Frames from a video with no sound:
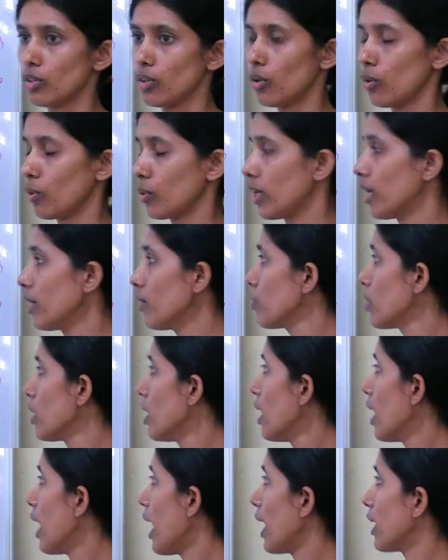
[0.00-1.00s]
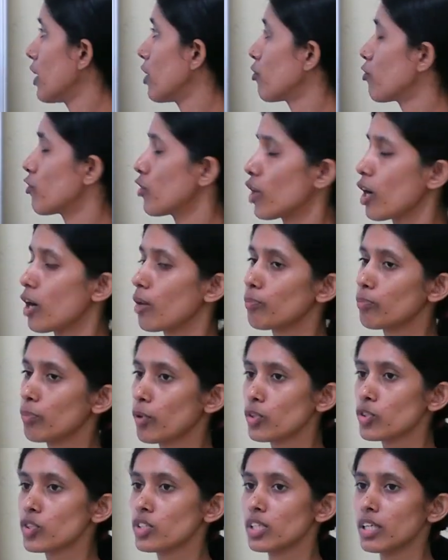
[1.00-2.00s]
Okay, and if your
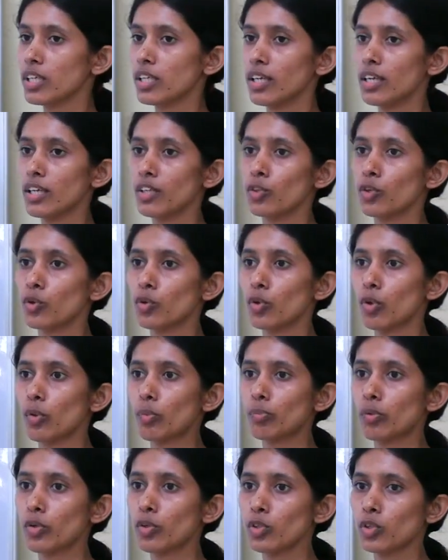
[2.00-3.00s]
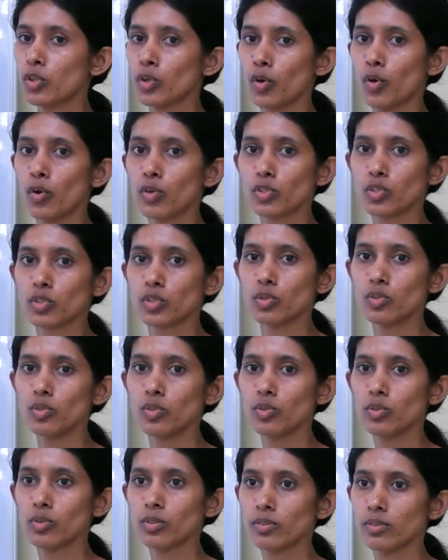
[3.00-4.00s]
posterior neuropore
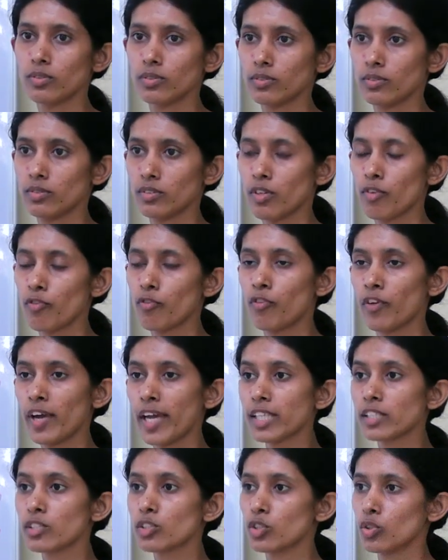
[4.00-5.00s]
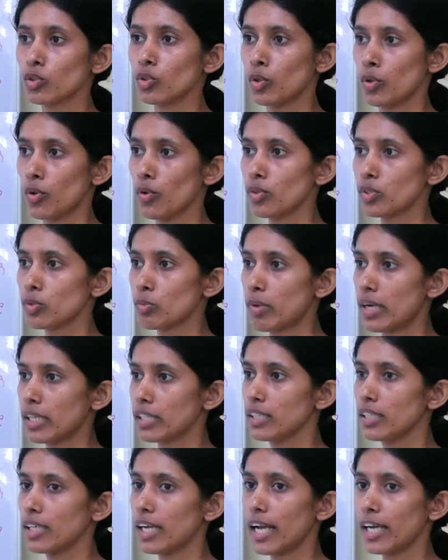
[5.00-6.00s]
fails to close by
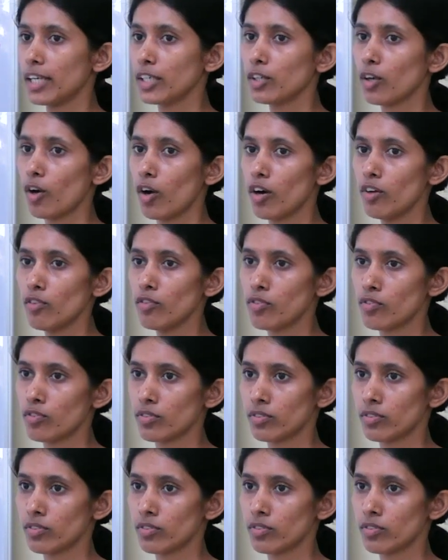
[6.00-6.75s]
the end of